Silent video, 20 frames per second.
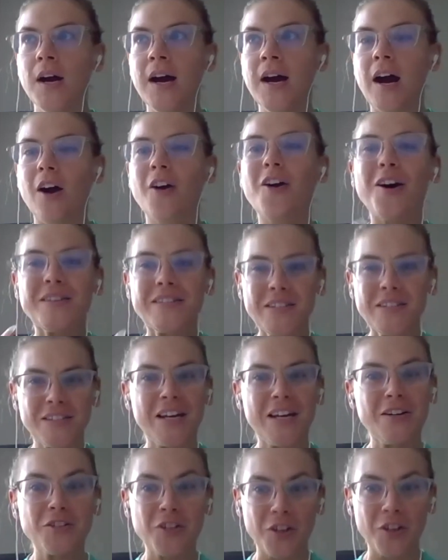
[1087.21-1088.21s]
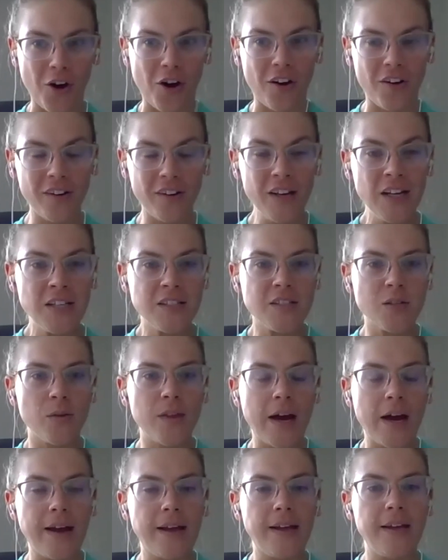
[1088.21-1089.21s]
a consultation call so that
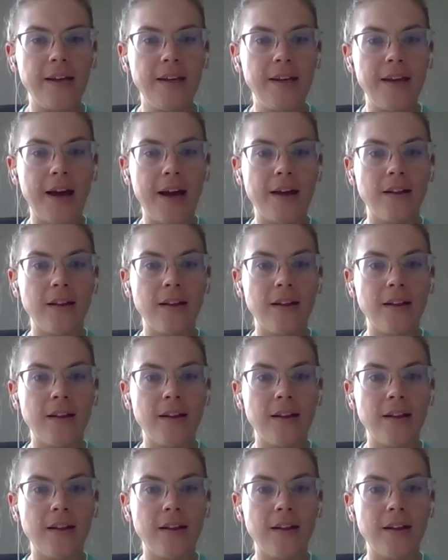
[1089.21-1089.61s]
I can get,